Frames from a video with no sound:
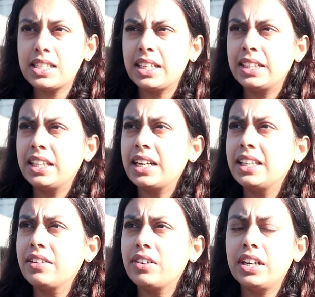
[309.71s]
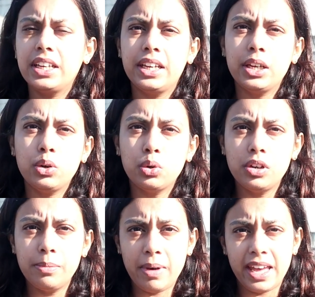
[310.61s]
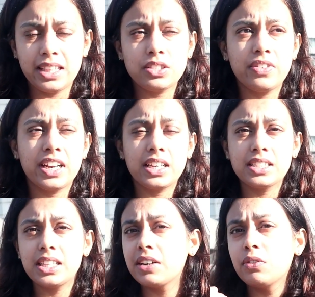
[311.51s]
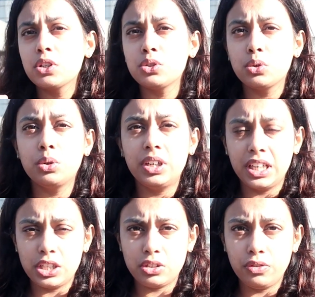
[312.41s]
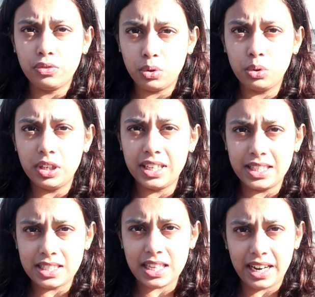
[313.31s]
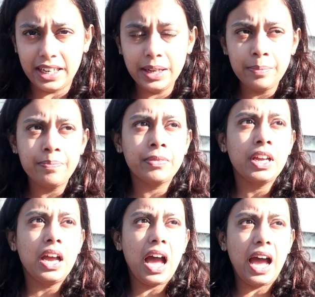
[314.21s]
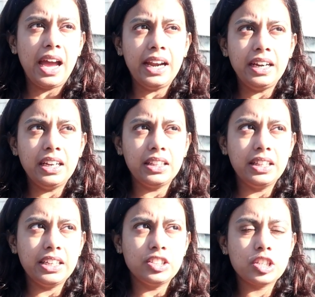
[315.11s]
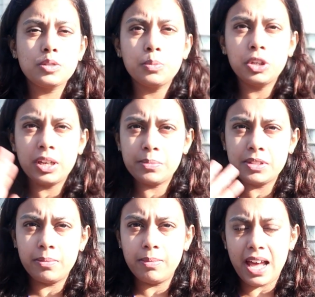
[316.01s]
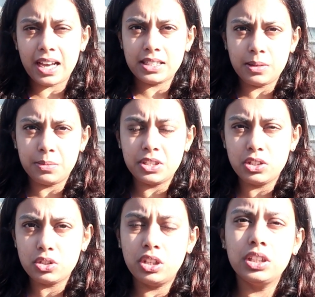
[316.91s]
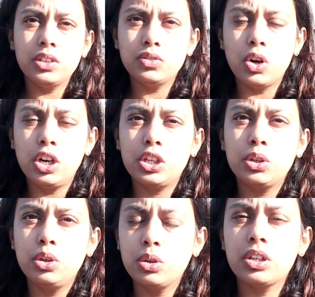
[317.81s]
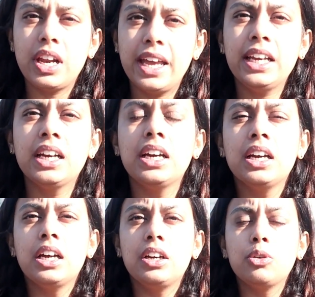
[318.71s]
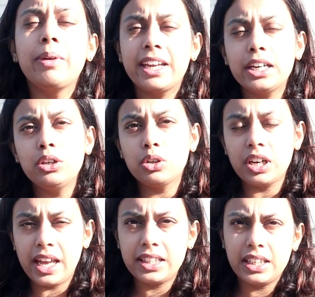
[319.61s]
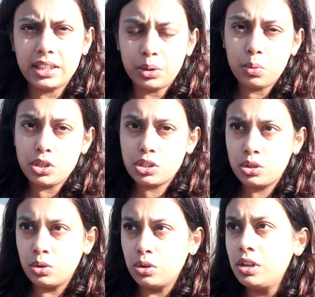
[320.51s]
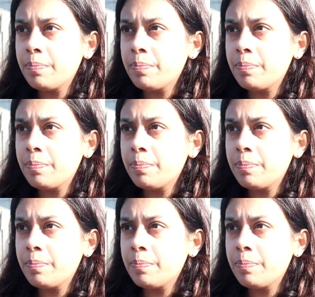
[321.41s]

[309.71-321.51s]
They said that they were digging coal mines, whereas there was no trace of coal inside, and they just put up some black substance on the wall to make it look like that it was coal.